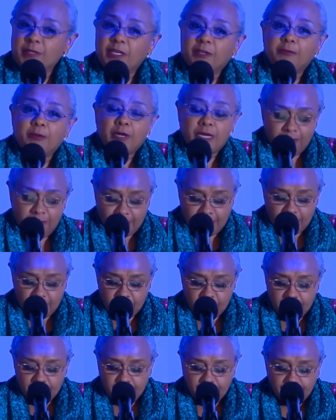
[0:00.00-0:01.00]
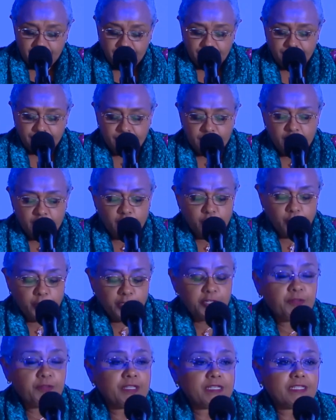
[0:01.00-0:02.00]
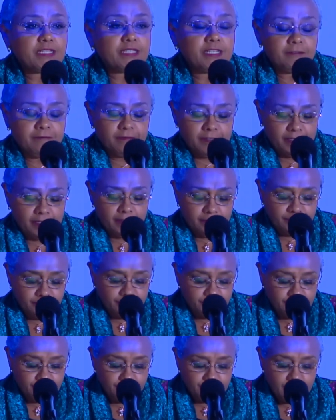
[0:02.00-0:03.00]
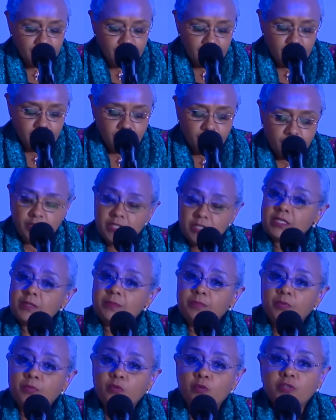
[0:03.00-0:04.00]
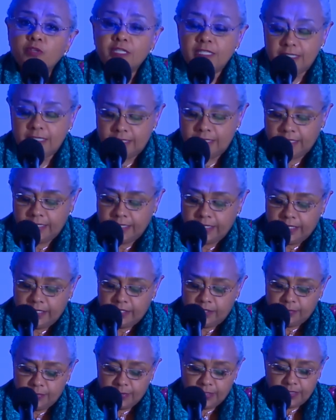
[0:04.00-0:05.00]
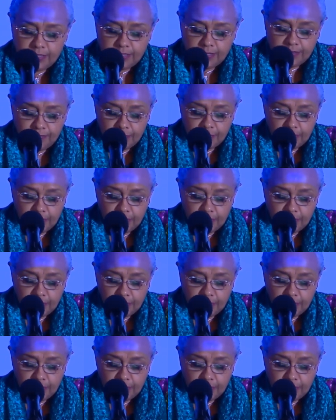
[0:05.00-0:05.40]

me great pleasure to join you this evening for this important engagement